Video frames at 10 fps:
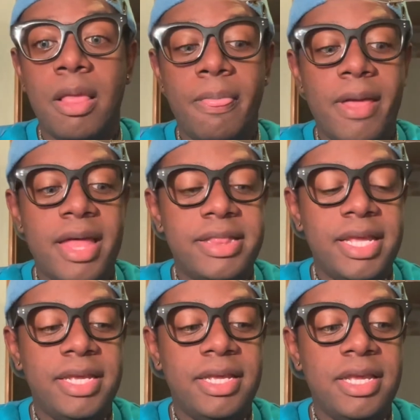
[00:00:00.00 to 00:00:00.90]
I
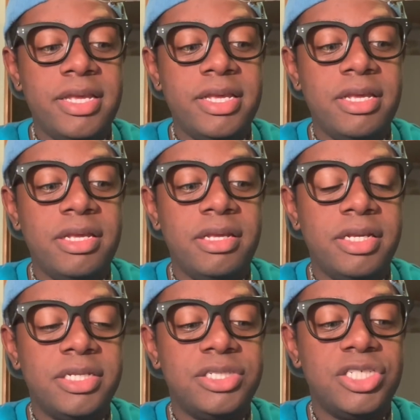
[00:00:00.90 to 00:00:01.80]
think he
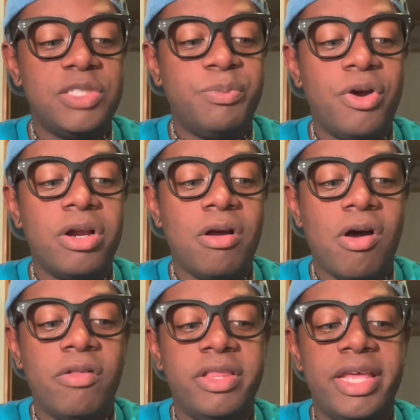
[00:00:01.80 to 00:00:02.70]
is just part of
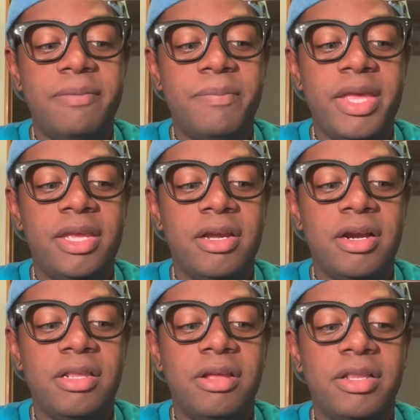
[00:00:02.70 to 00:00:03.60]
all of that, making
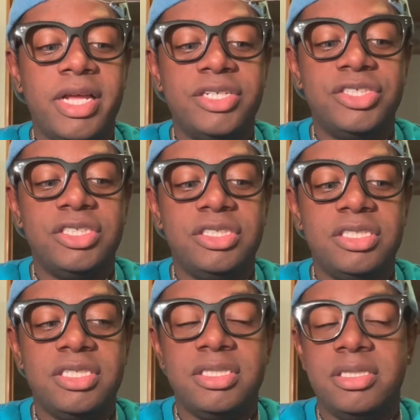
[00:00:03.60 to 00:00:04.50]
her look like she's
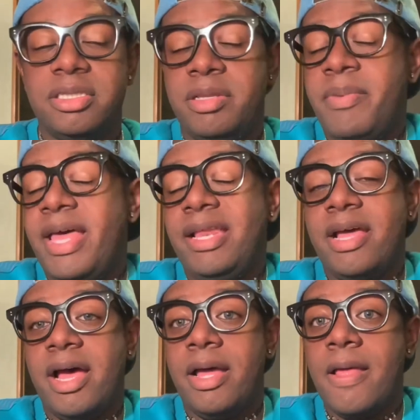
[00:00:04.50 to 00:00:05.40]
just the bad
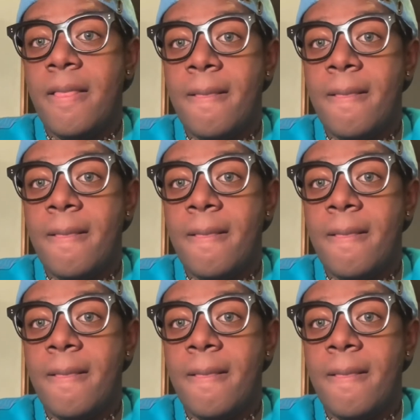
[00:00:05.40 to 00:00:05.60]
guy.